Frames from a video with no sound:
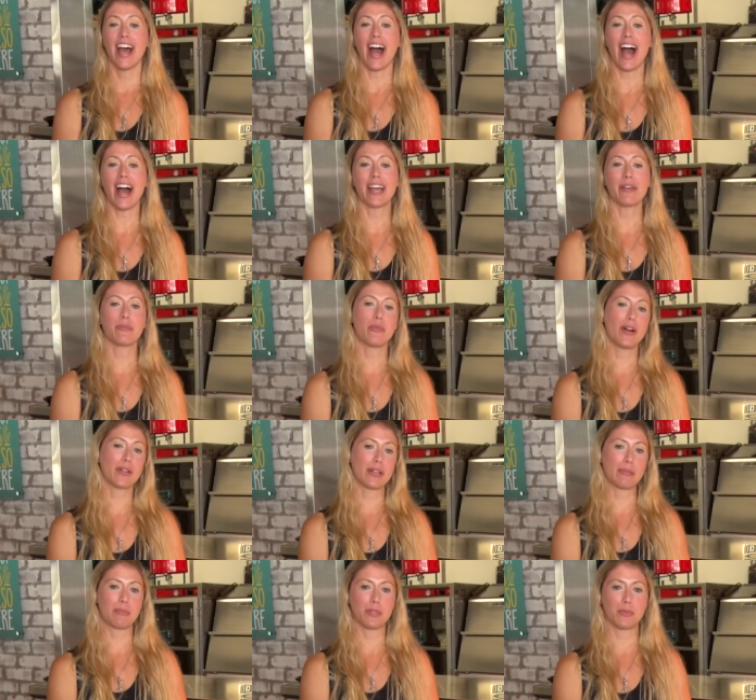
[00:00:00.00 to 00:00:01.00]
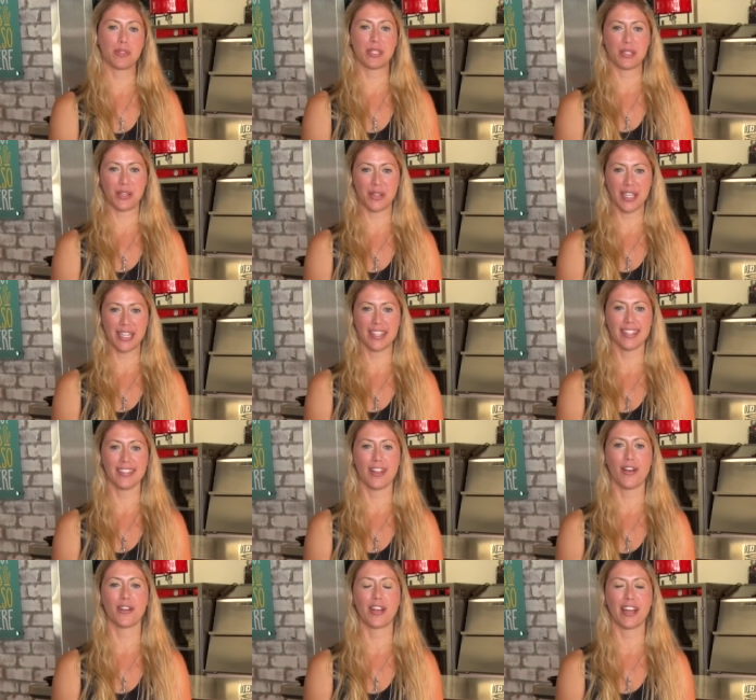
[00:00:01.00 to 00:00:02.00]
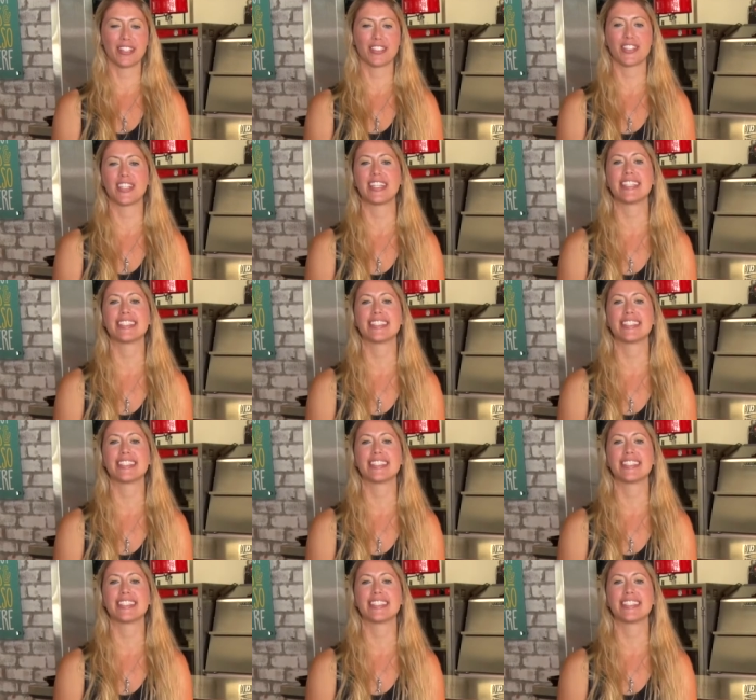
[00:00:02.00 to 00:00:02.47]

Hi, and welcome to What's Cooking in the Lowcountry.